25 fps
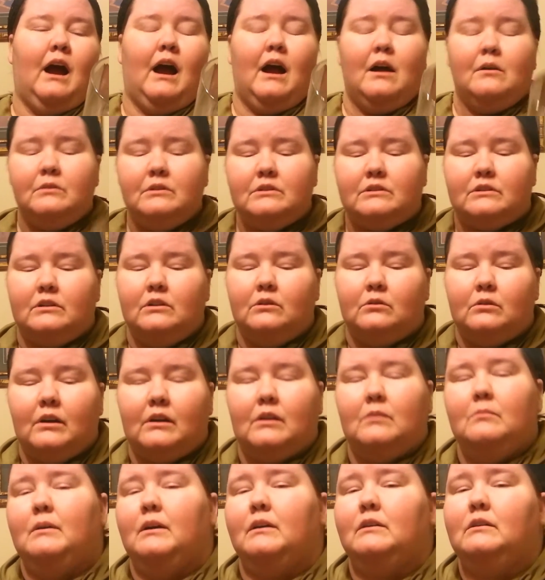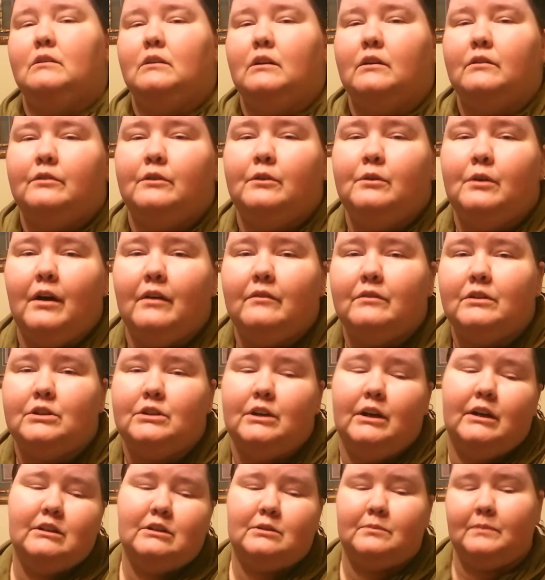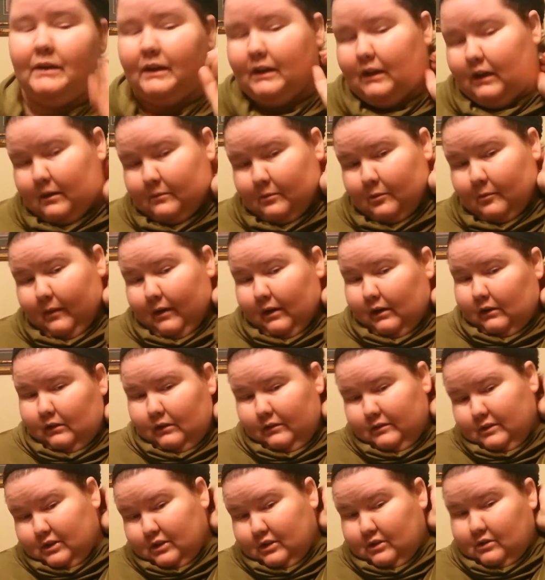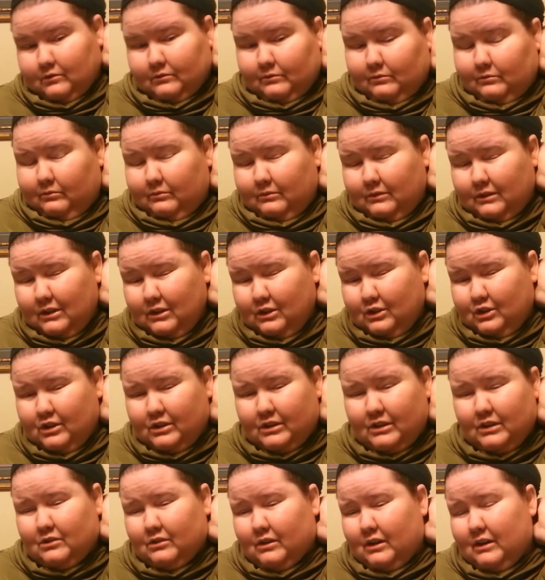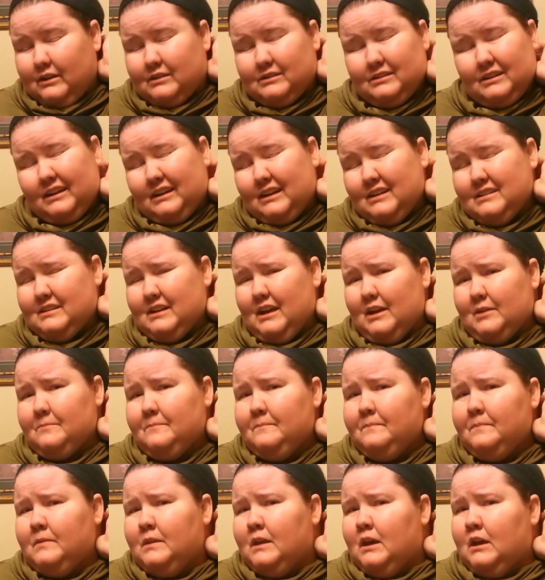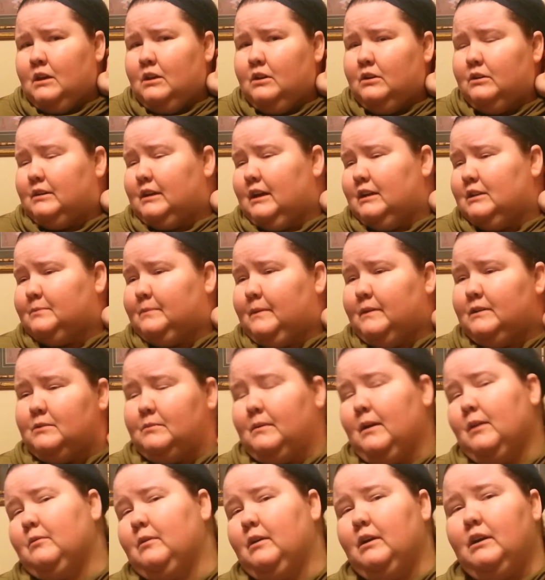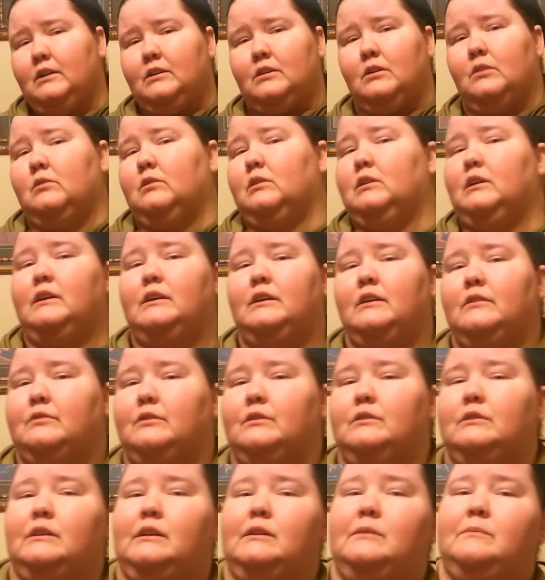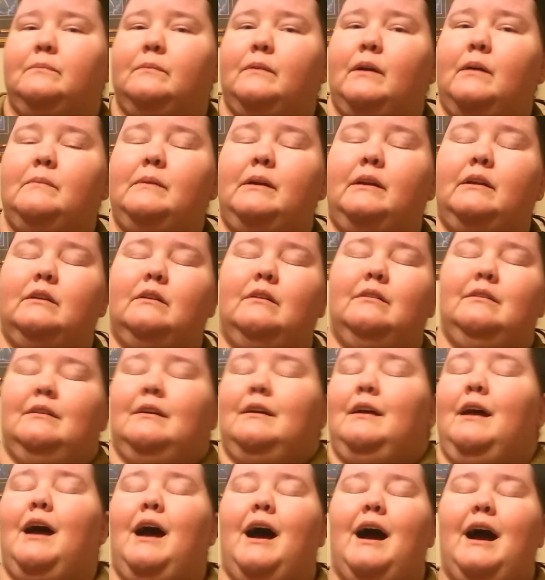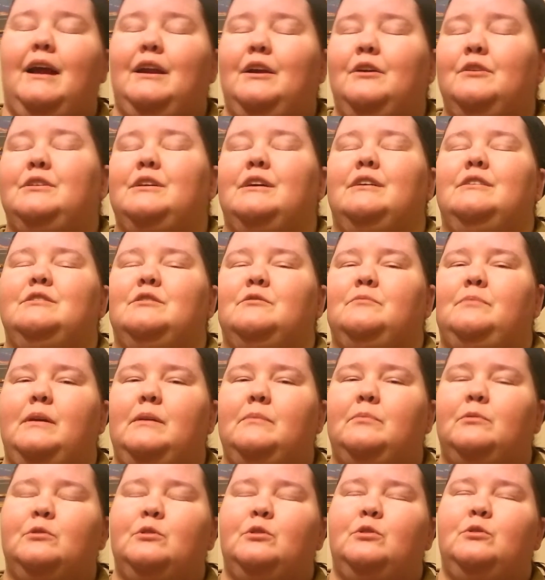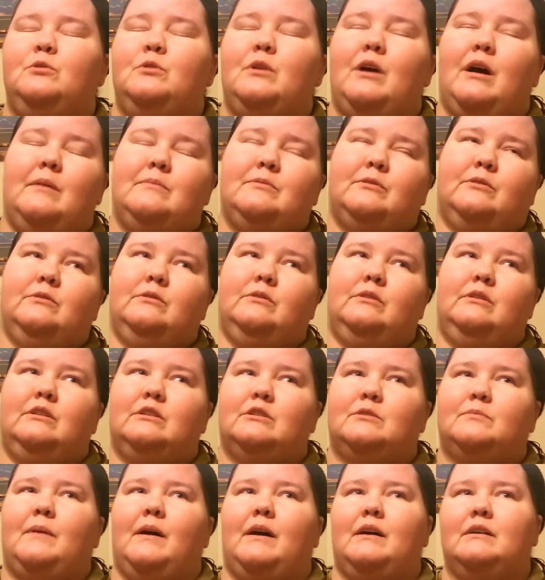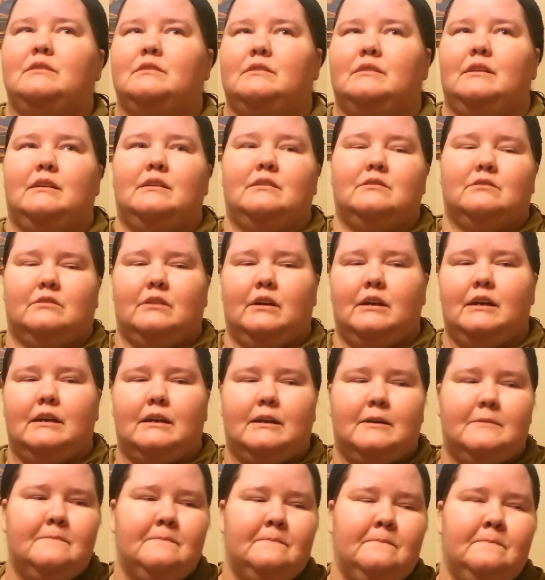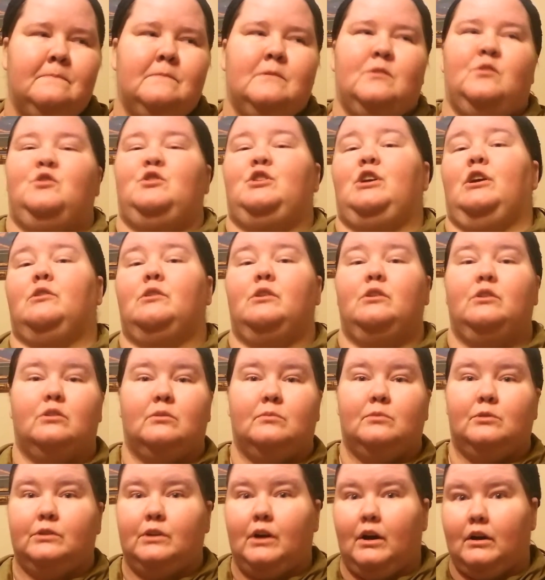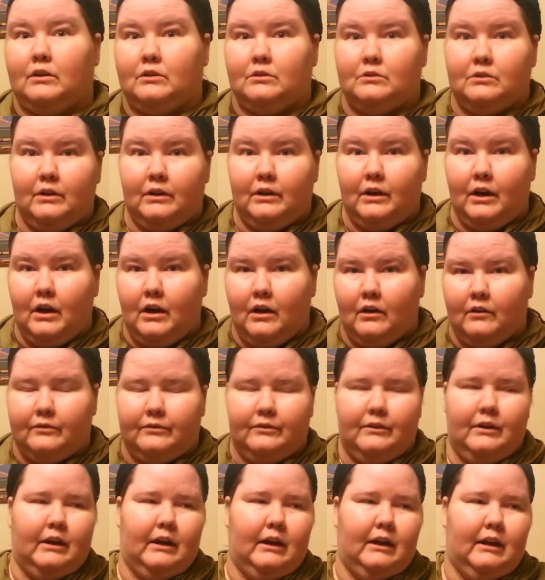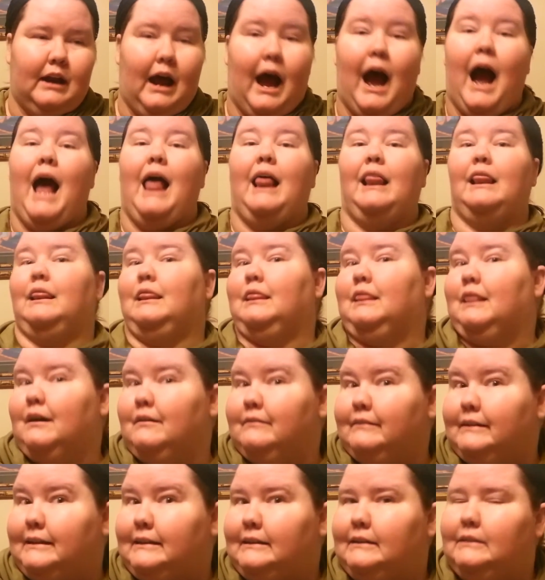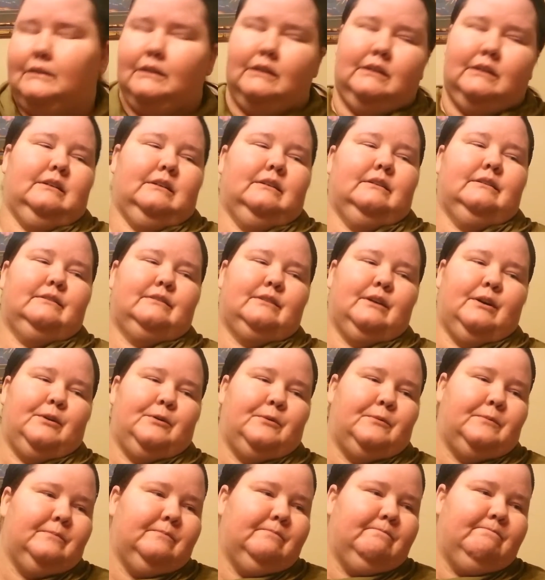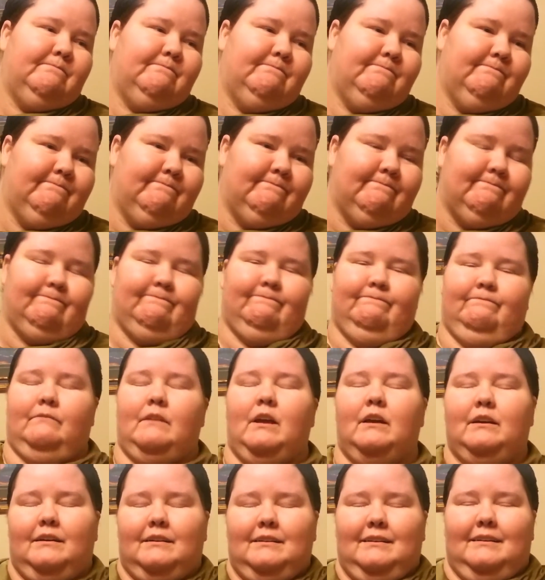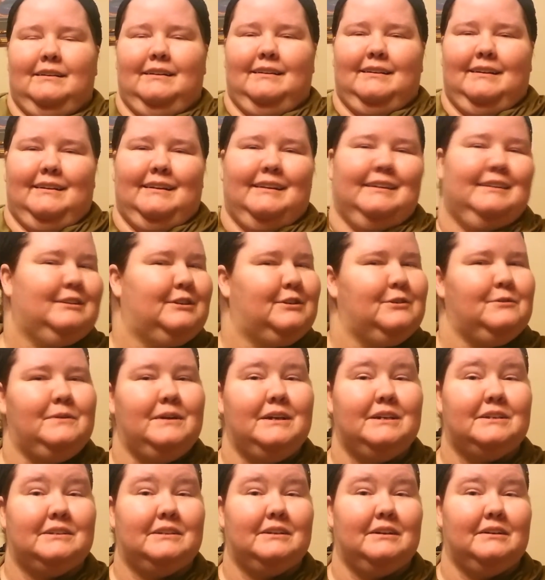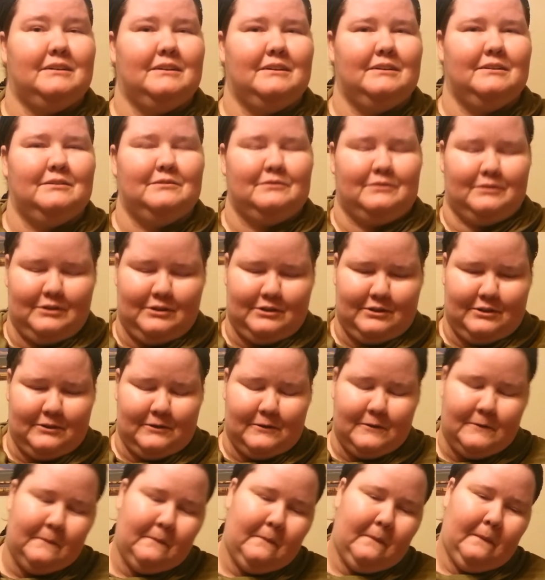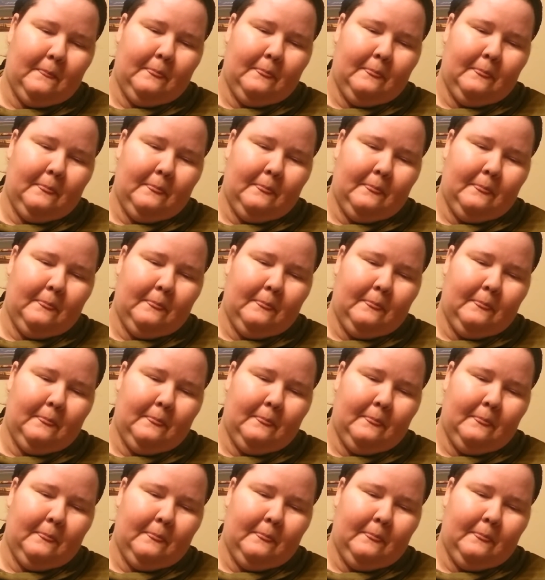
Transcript: would still recommend, if you have a chance, picking up a bottle of it just to try it, because like I said, your taste buds may read it totally differently. I mean, I know tons of people who absolutely despise things like Cherry Herbal Dr. Enough, and I love it. So, to each their own, for sure.